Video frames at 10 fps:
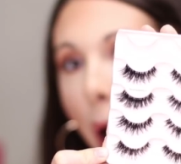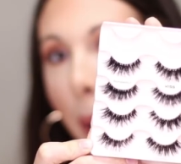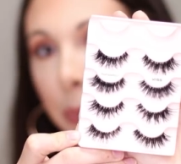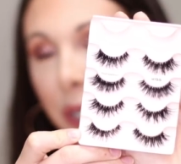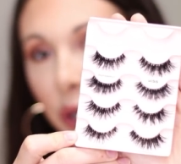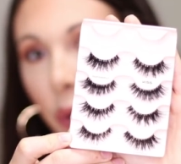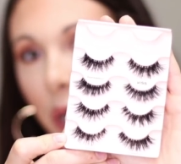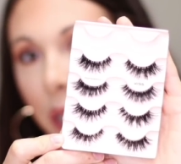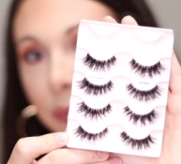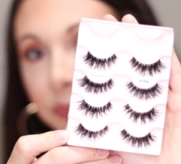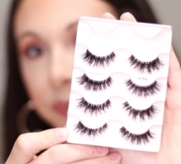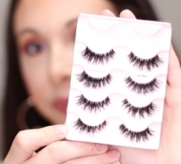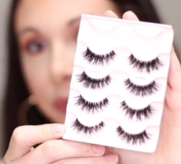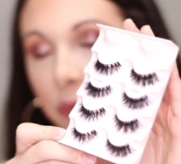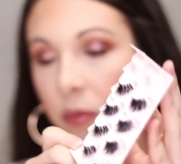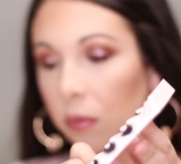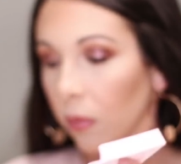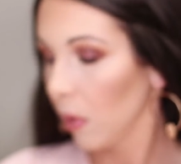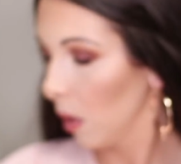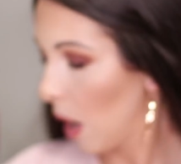Pompadour.
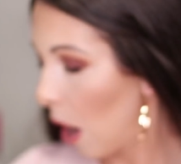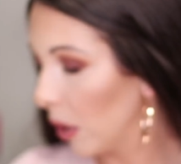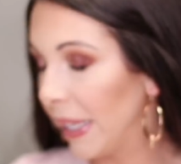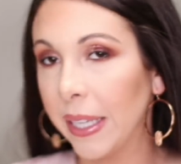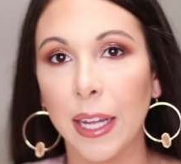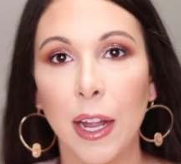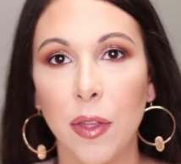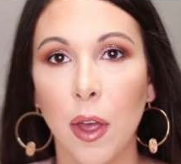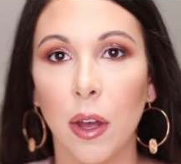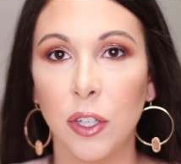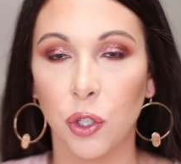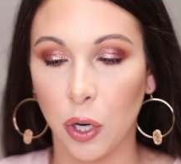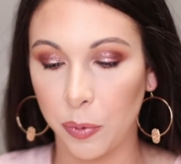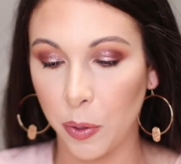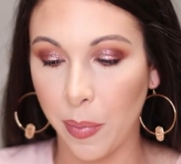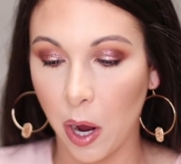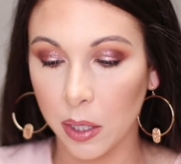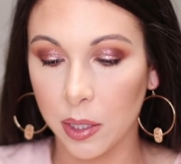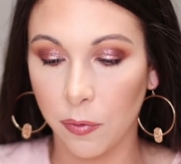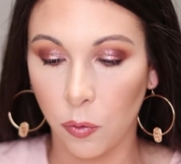I'll link it in the description
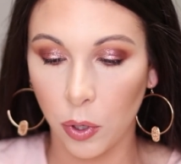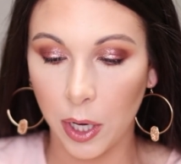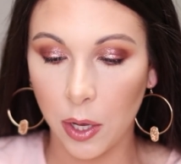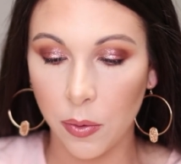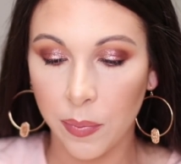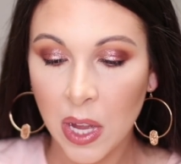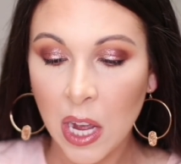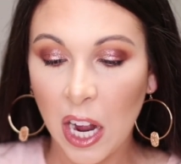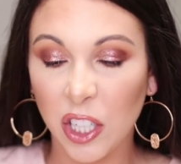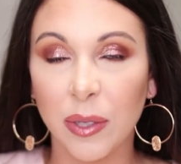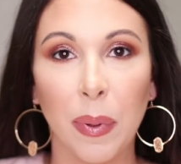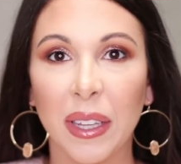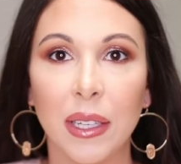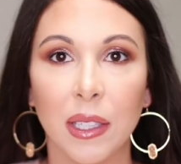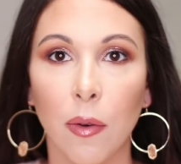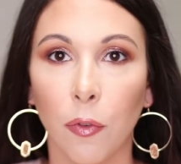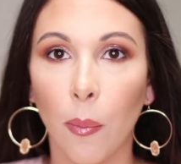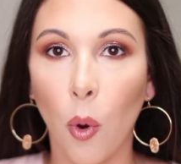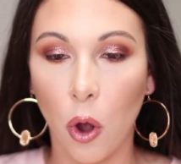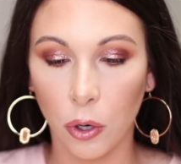box for you. I just picked these up from
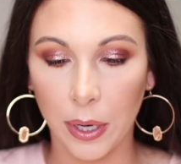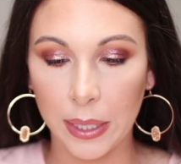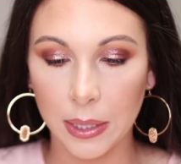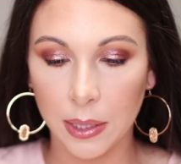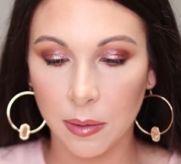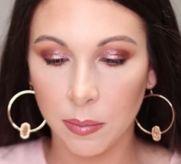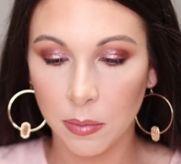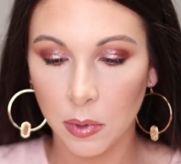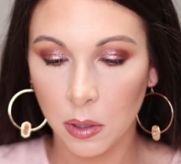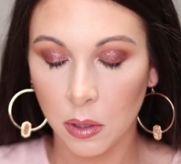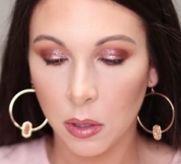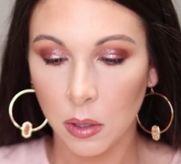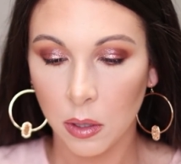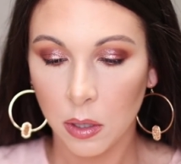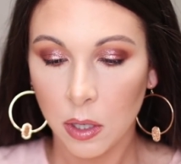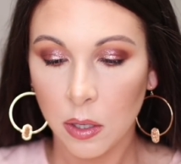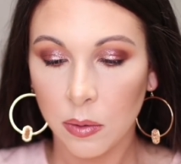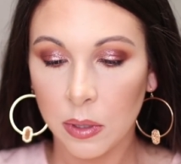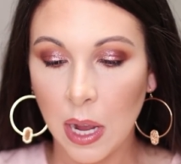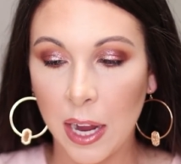Walgreens.
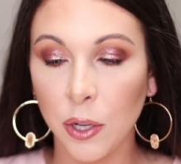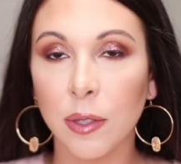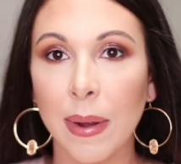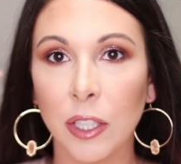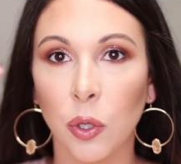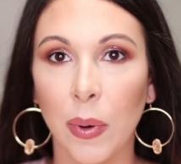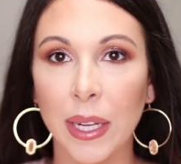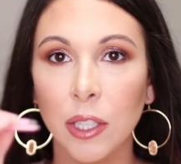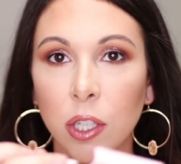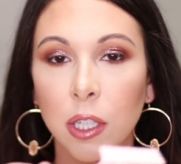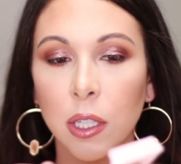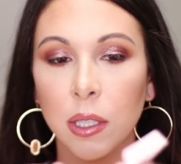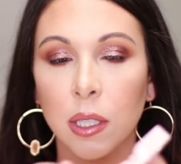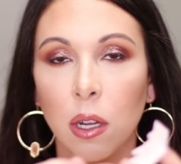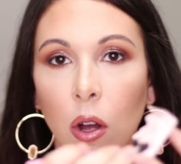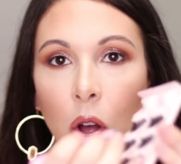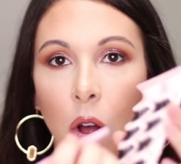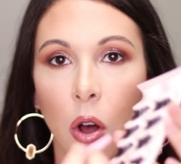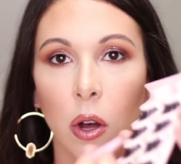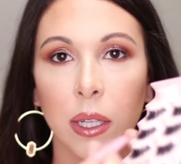I use my tweezers
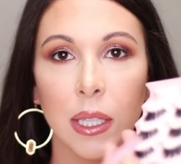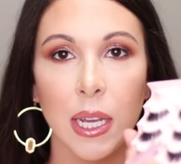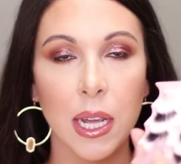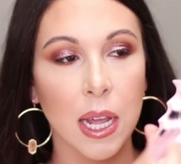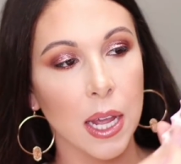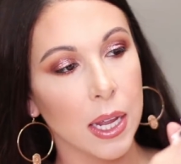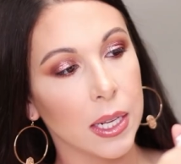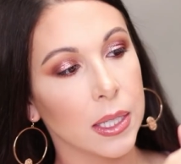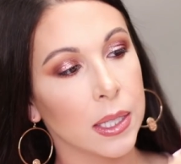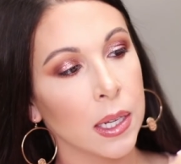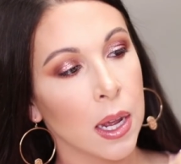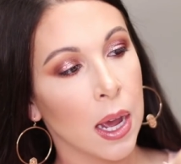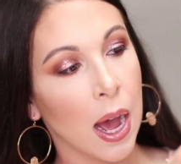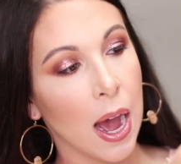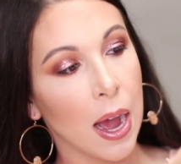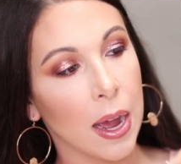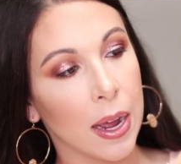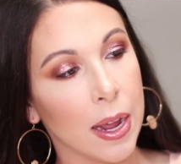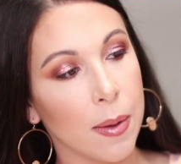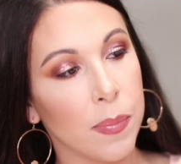on the ends.
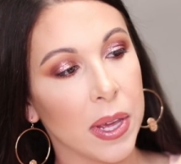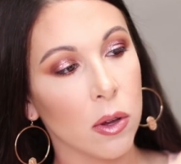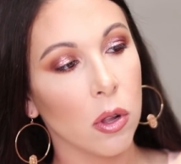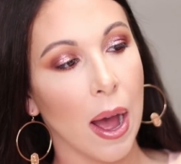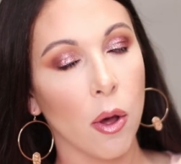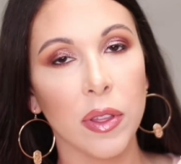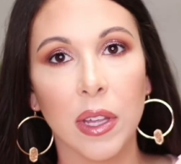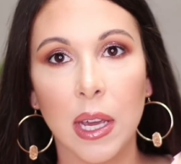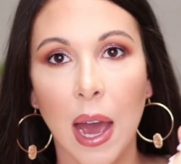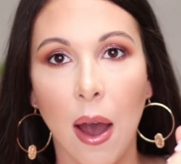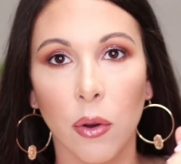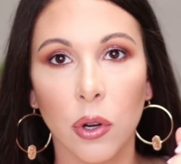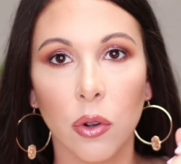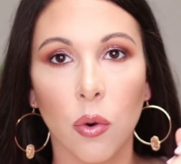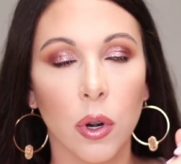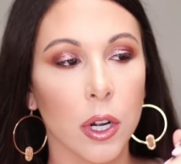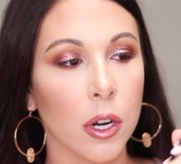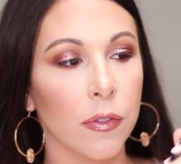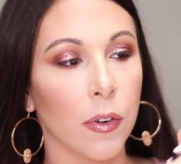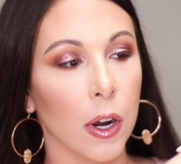I peel out the outer
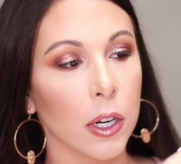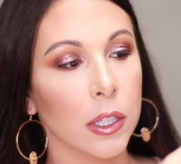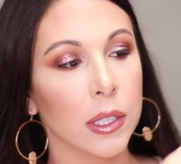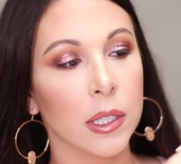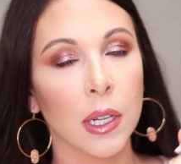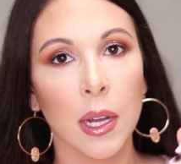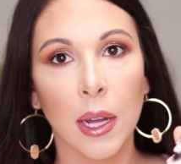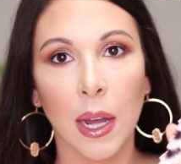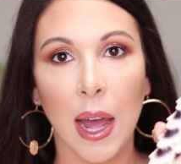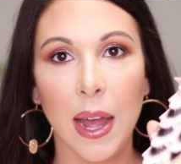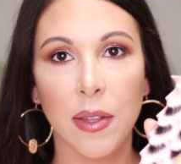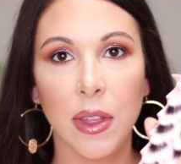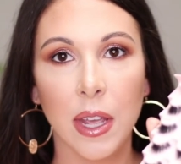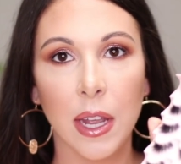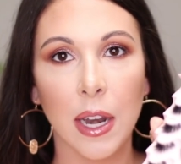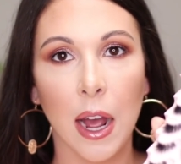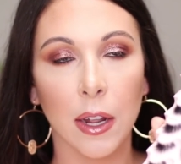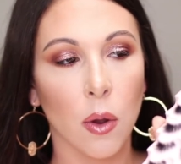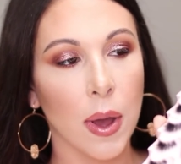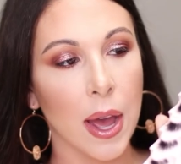corner first, and then
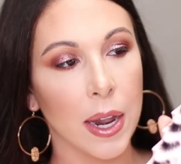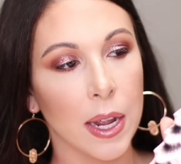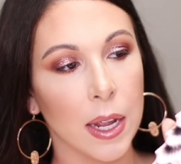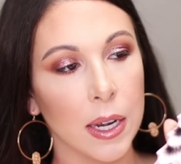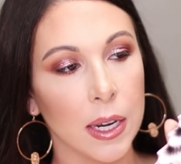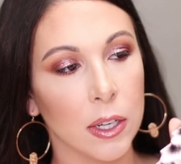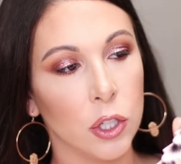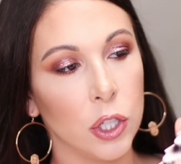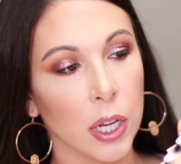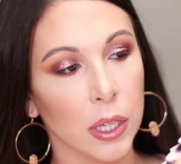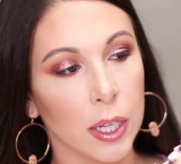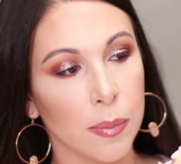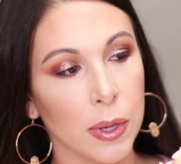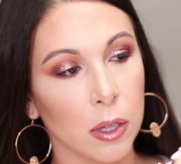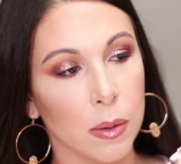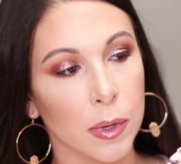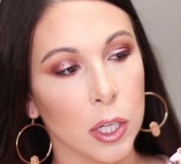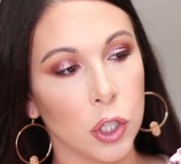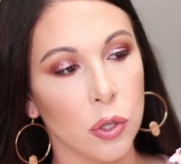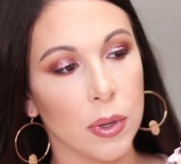I go ahead and gently peel them
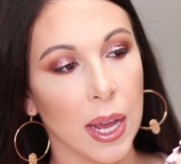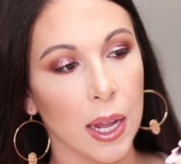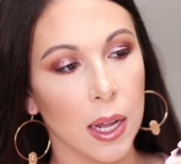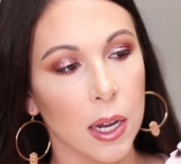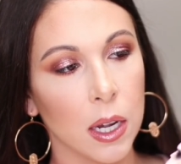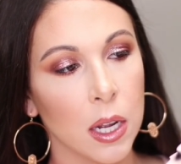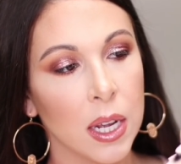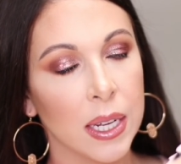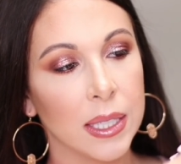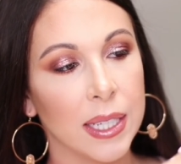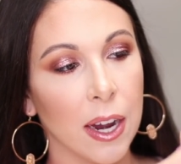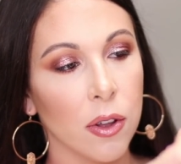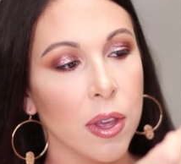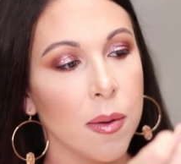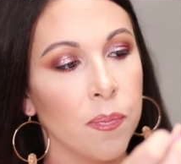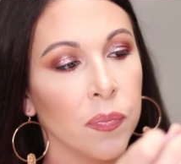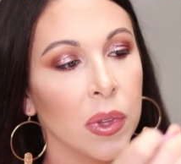because you can tear them.